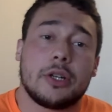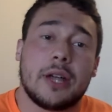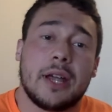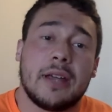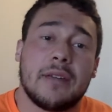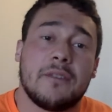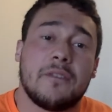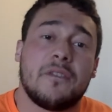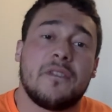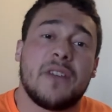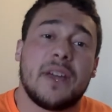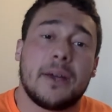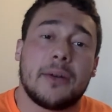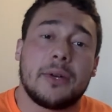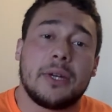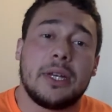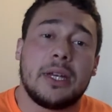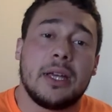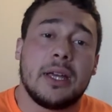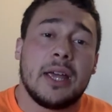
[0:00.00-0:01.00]
a
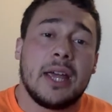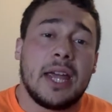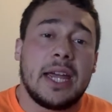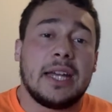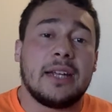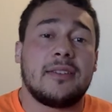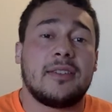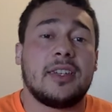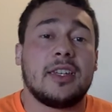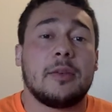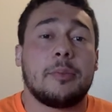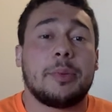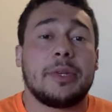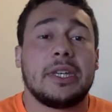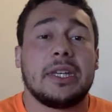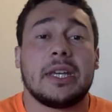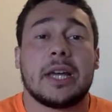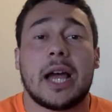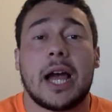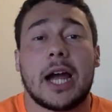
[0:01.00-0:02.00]
very
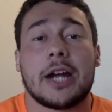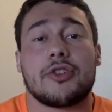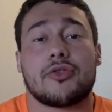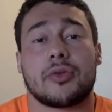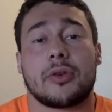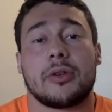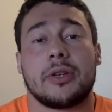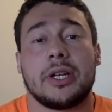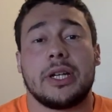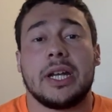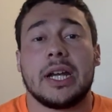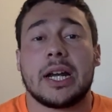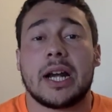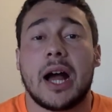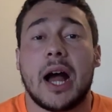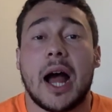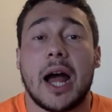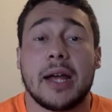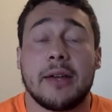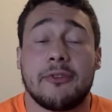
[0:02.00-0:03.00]
ATP hydrolytic,
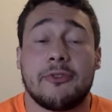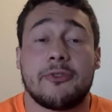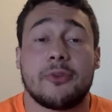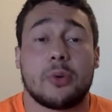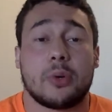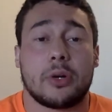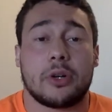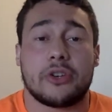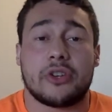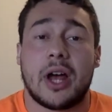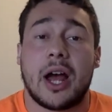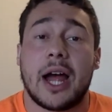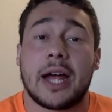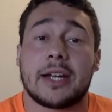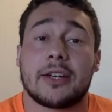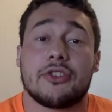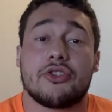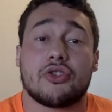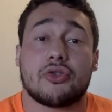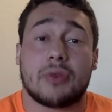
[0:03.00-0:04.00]
high force, high
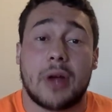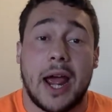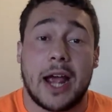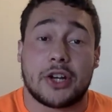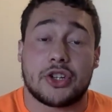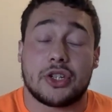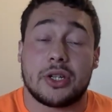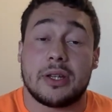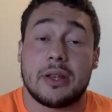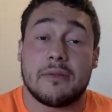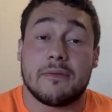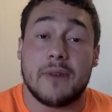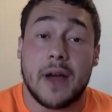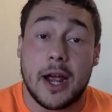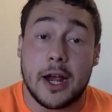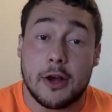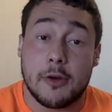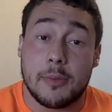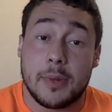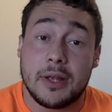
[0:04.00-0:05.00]
contraction
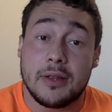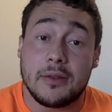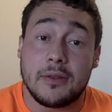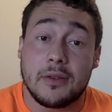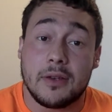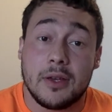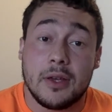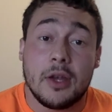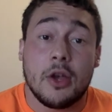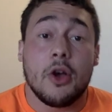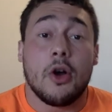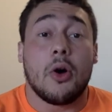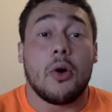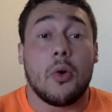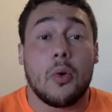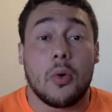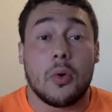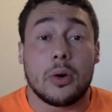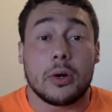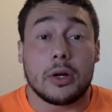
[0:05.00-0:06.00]
environment?
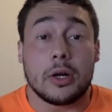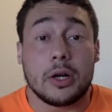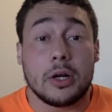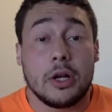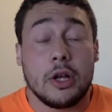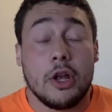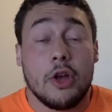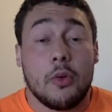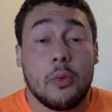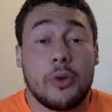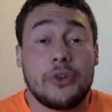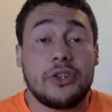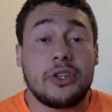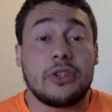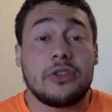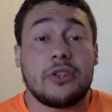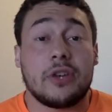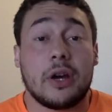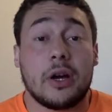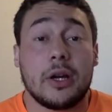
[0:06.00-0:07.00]
Or was
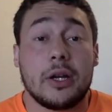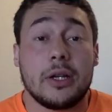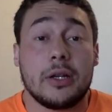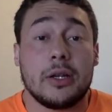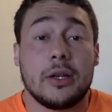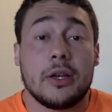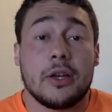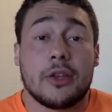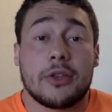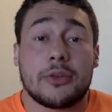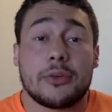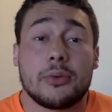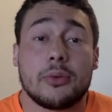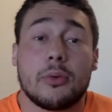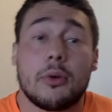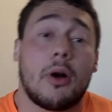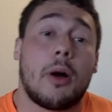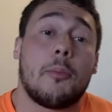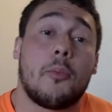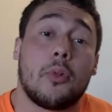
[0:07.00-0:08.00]
it done through
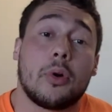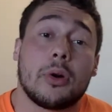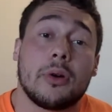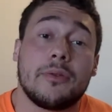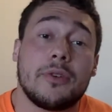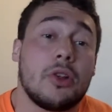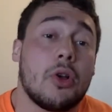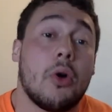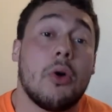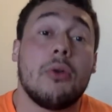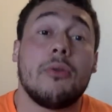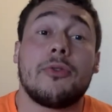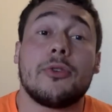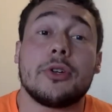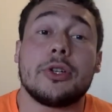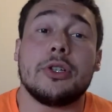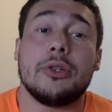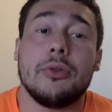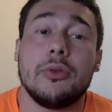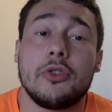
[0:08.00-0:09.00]
more of an
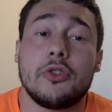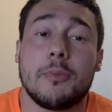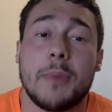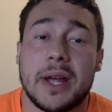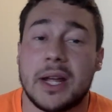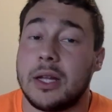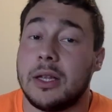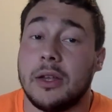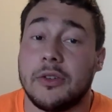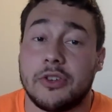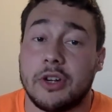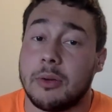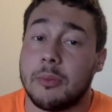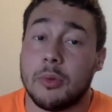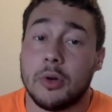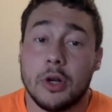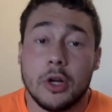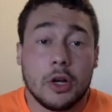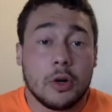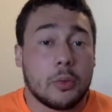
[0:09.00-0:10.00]
overuse mechanism,
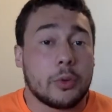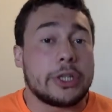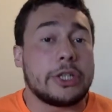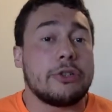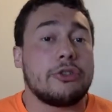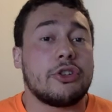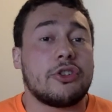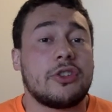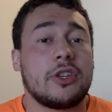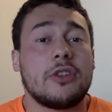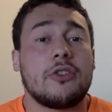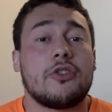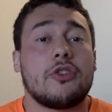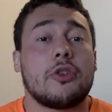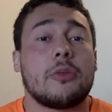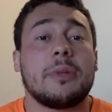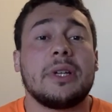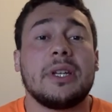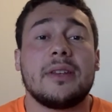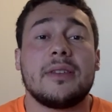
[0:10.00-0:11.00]
where you just did so
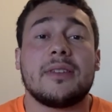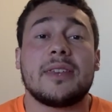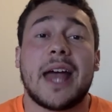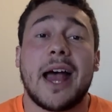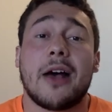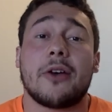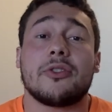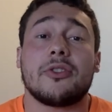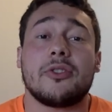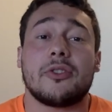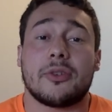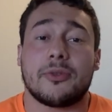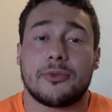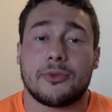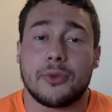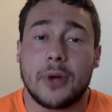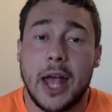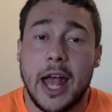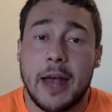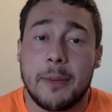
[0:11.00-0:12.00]
many thousands of
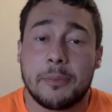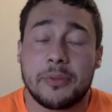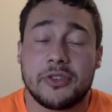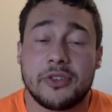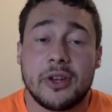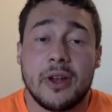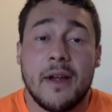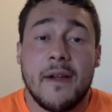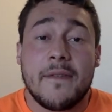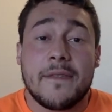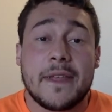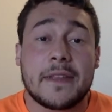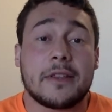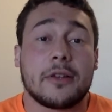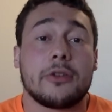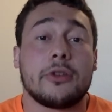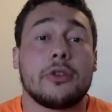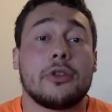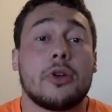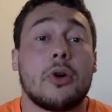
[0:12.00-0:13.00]
reps that the
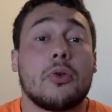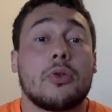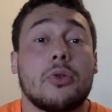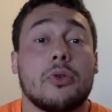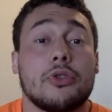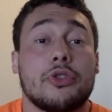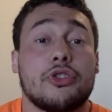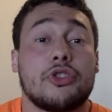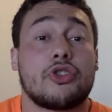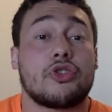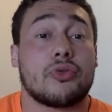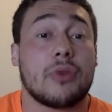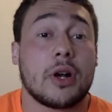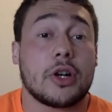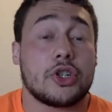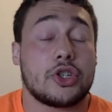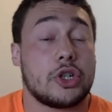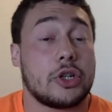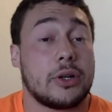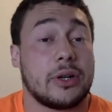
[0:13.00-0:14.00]
local
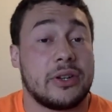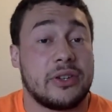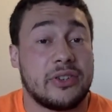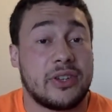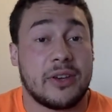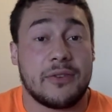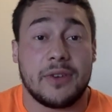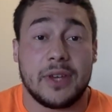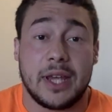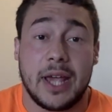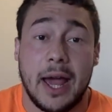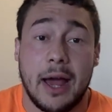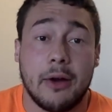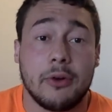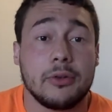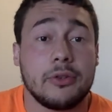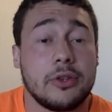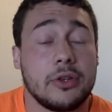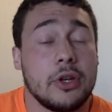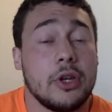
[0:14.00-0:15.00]
structure is giving
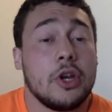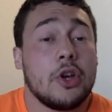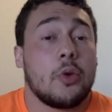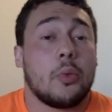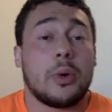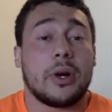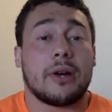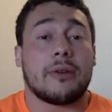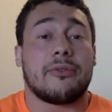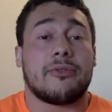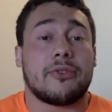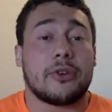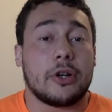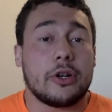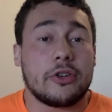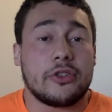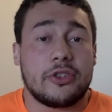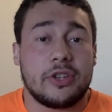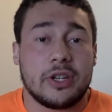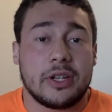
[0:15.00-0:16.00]
out, where
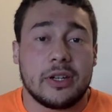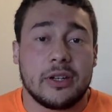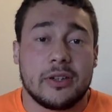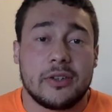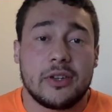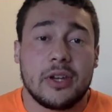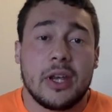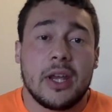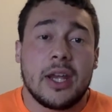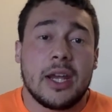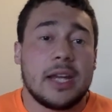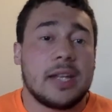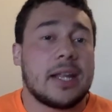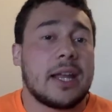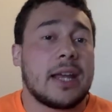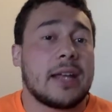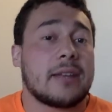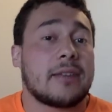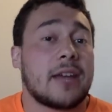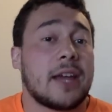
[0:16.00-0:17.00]
versus in
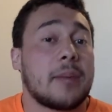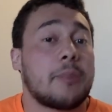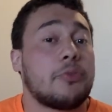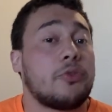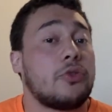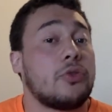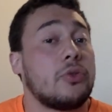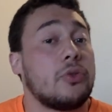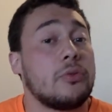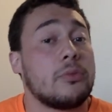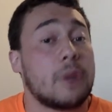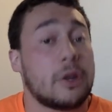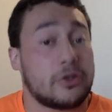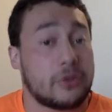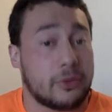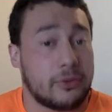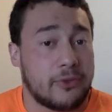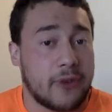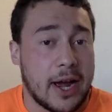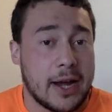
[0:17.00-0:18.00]
a type 2 muscle
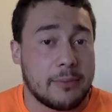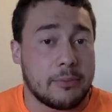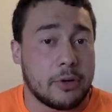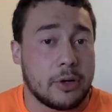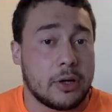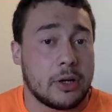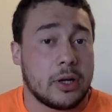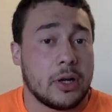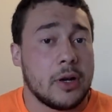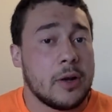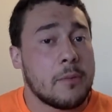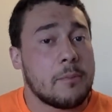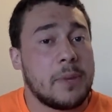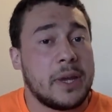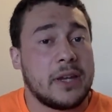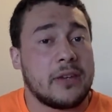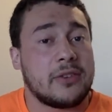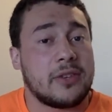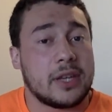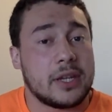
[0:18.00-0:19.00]
fiber
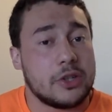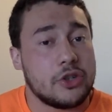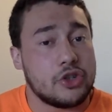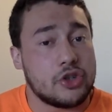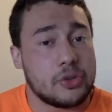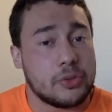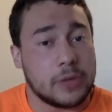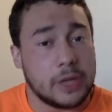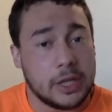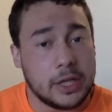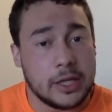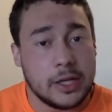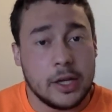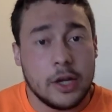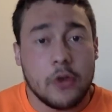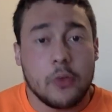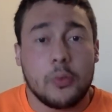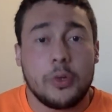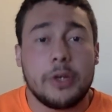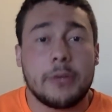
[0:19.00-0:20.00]
based injury,
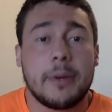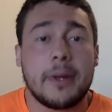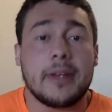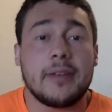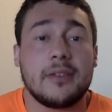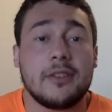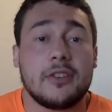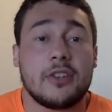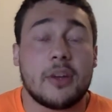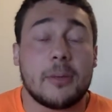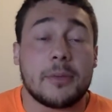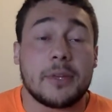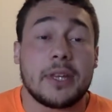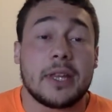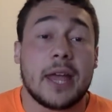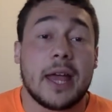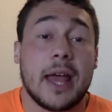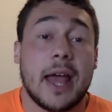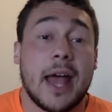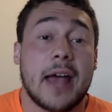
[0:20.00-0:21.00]
we might see something
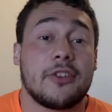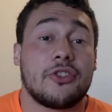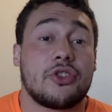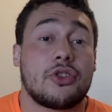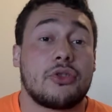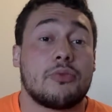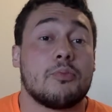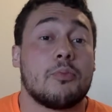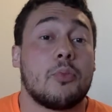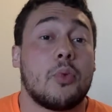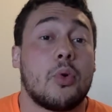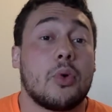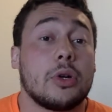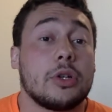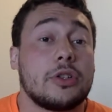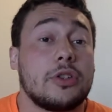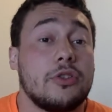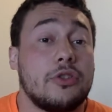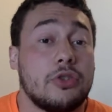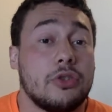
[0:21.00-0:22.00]
that has more
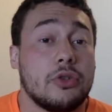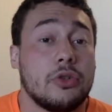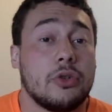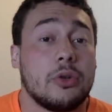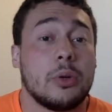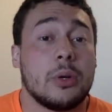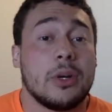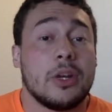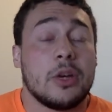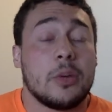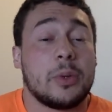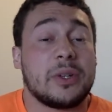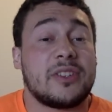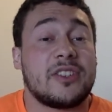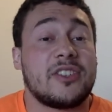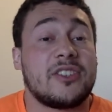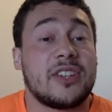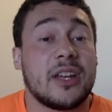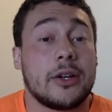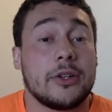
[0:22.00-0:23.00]
to do with
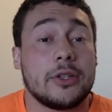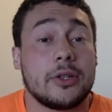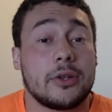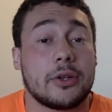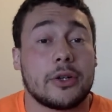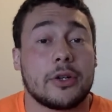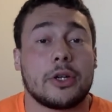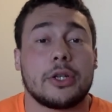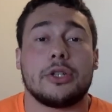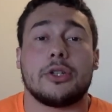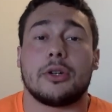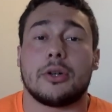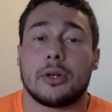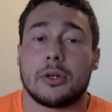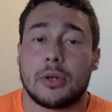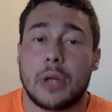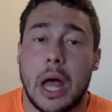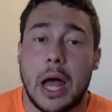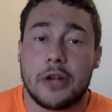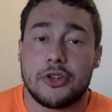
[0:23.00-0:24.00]
cellular and
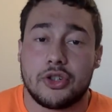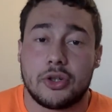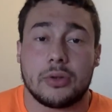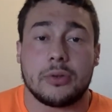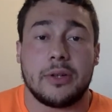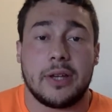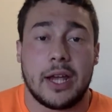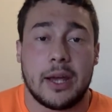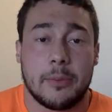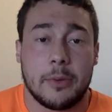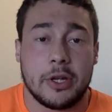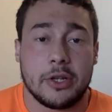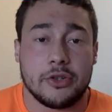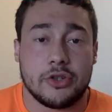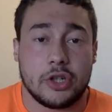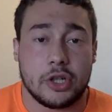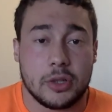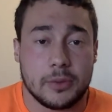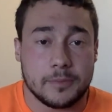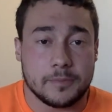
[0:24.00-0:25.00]
neurological damage.